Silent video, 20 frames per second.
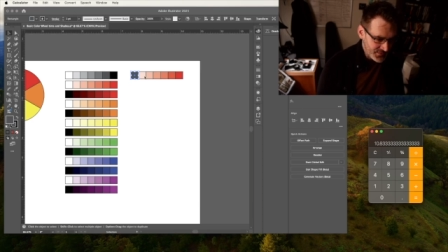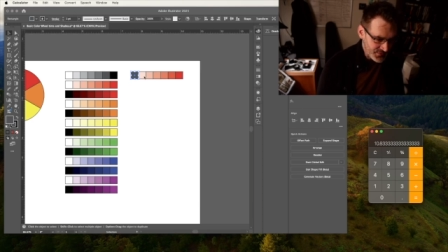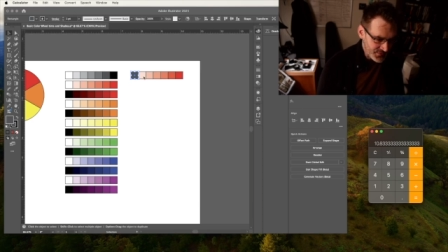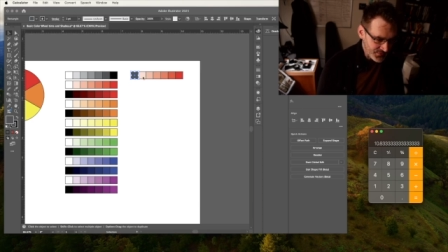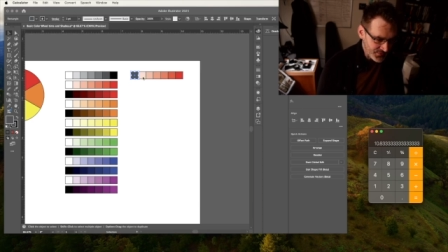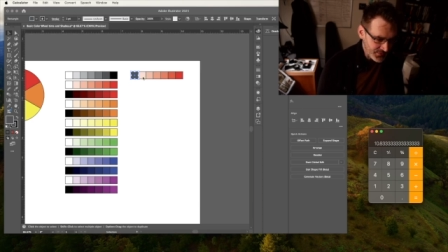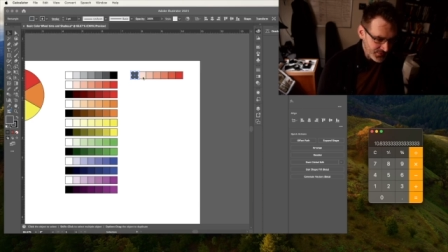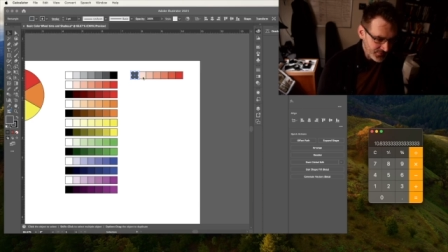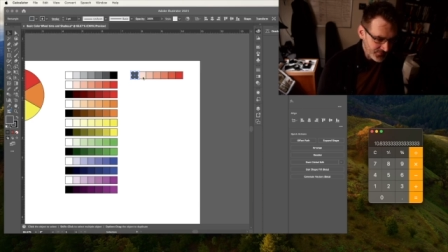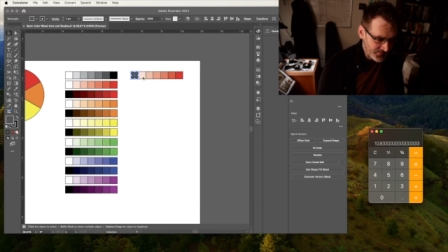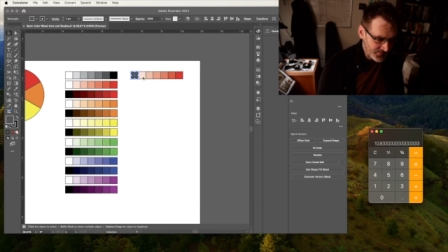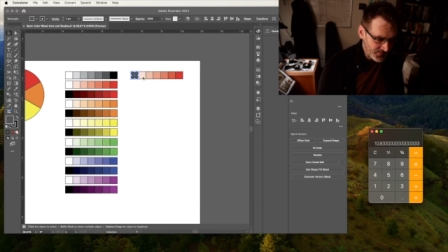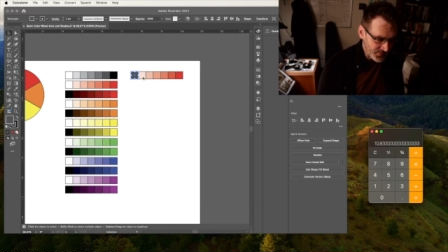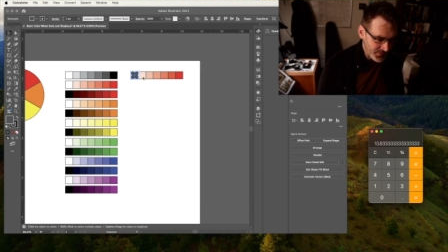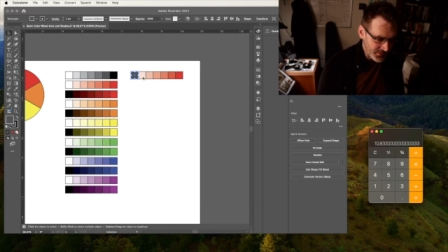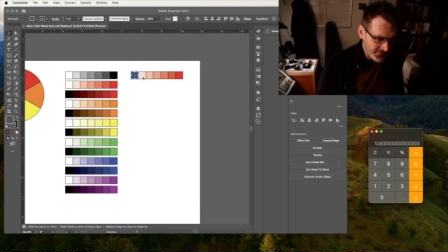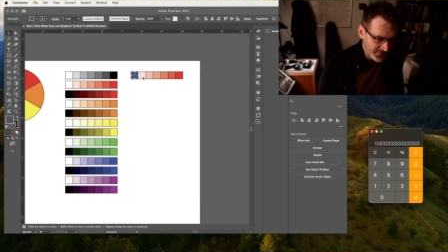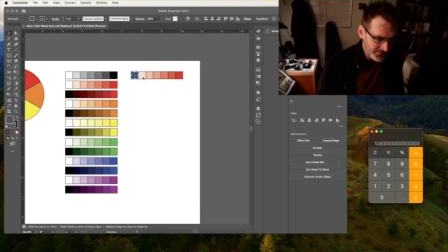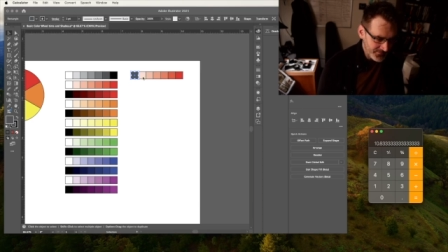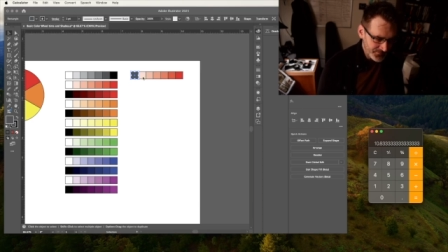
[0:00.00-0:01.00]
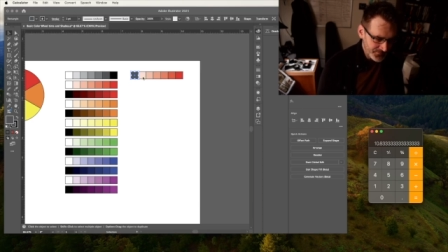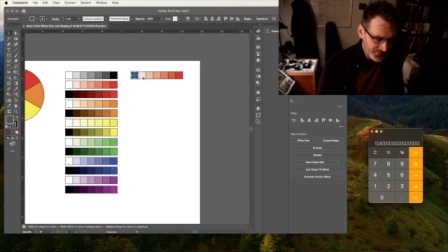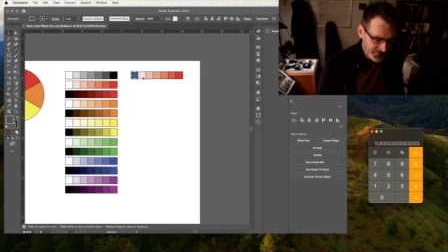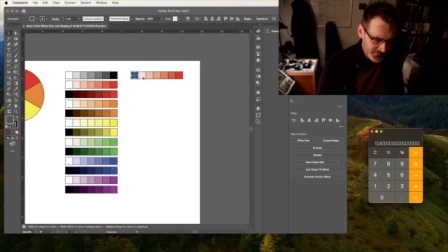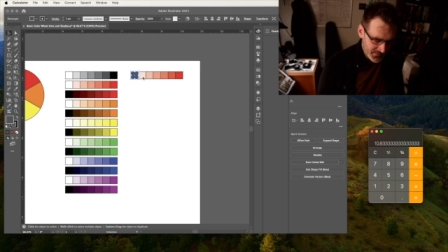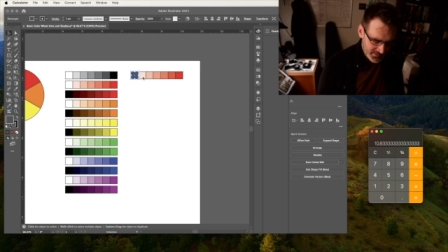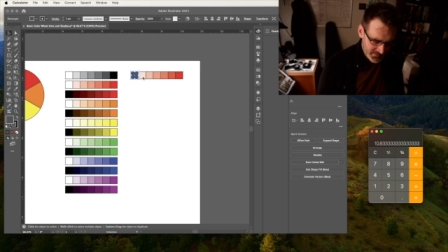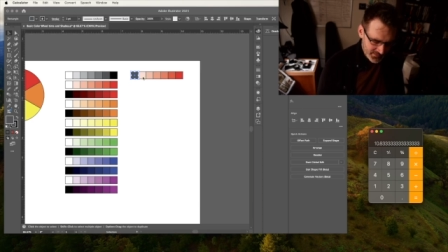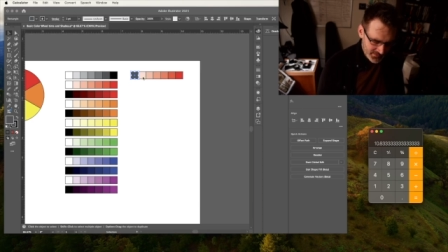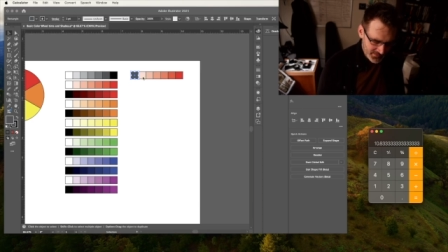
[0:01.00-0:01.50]
So therefore,
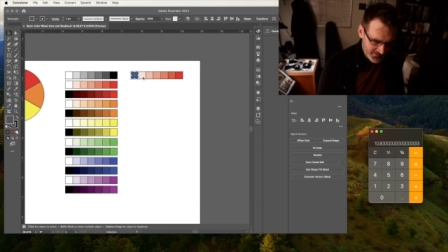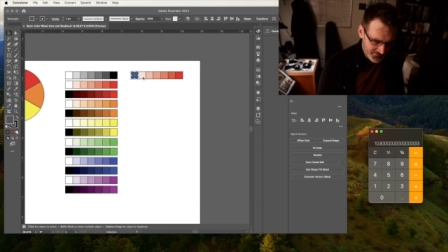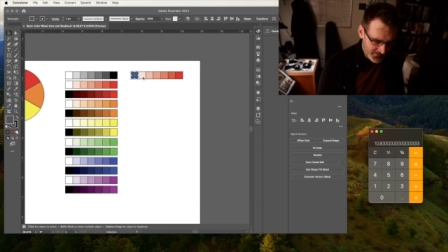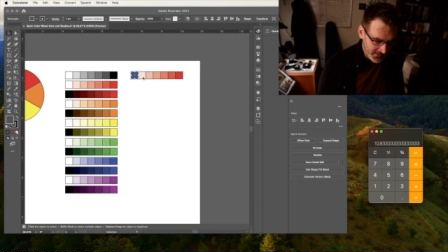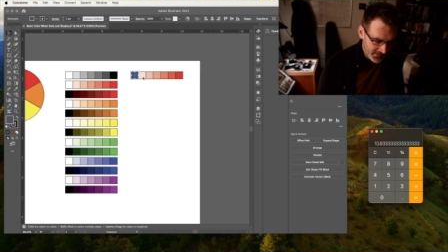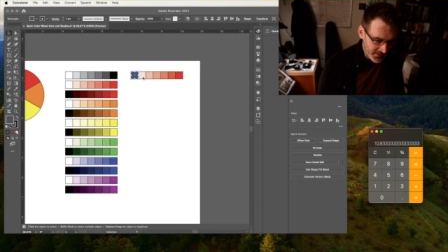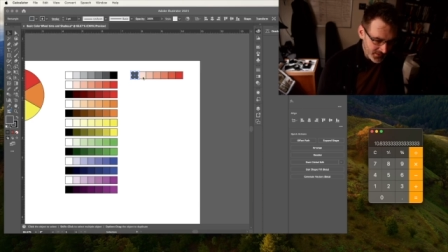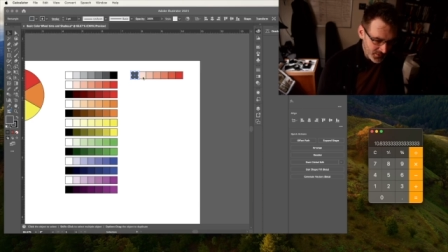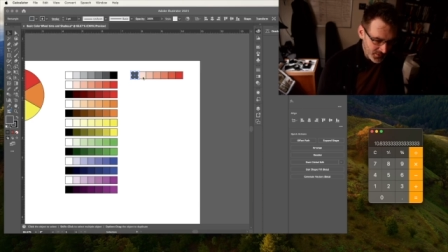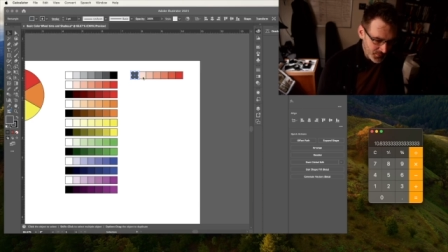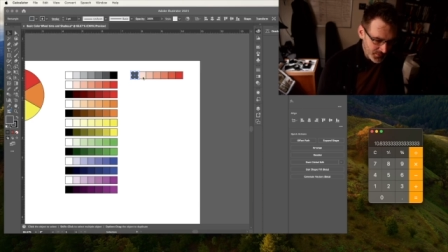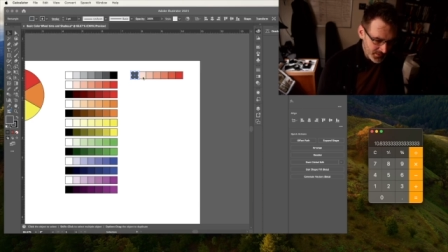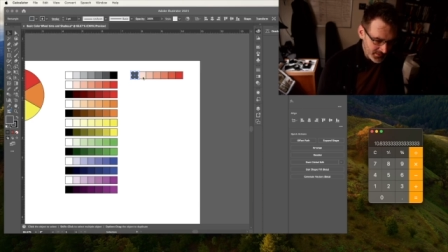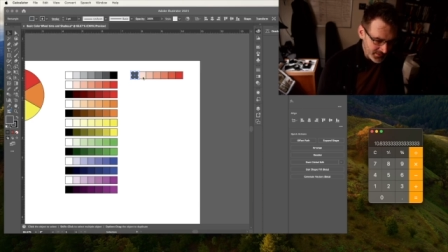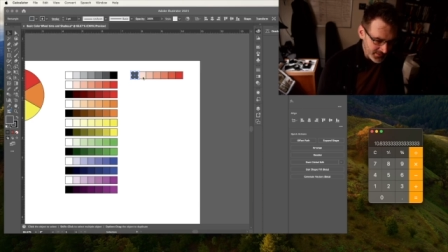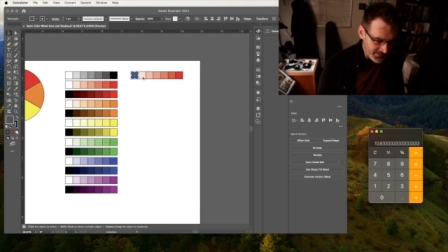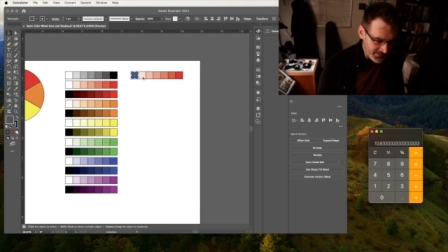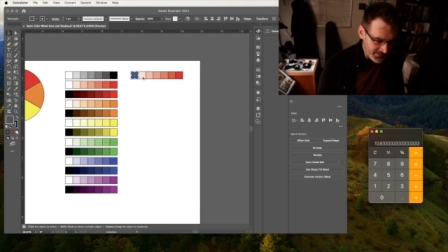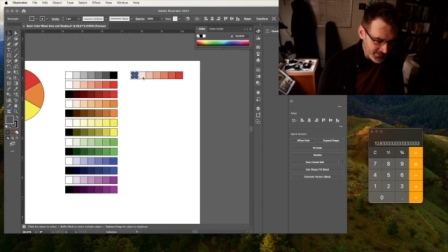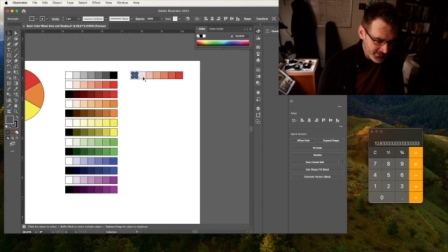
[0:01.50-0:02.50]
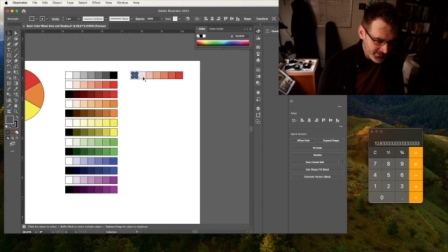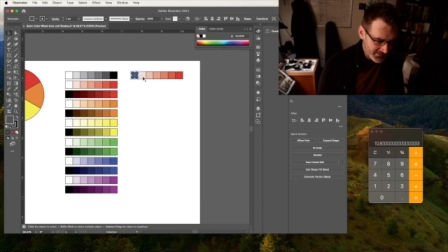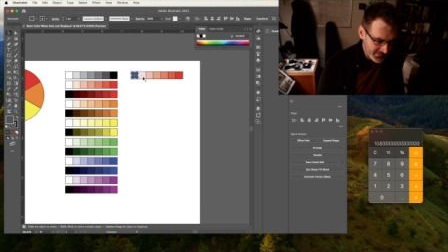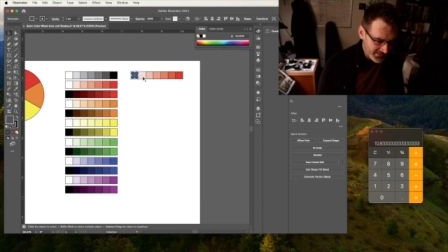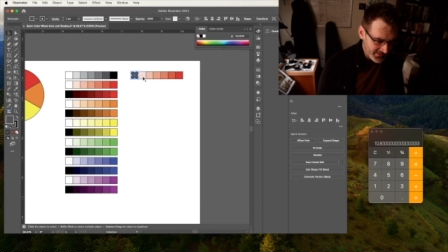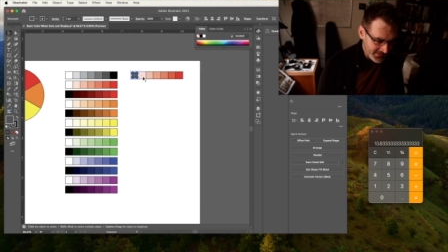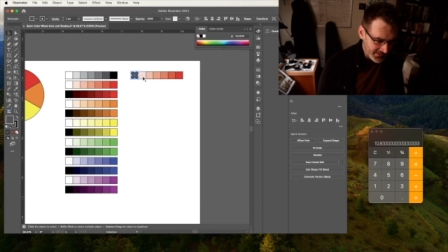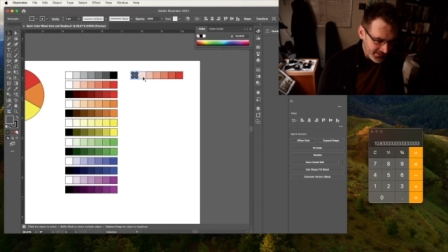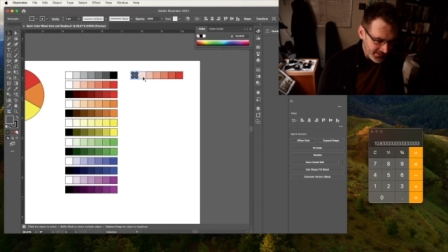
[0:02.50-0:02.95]
if I go in here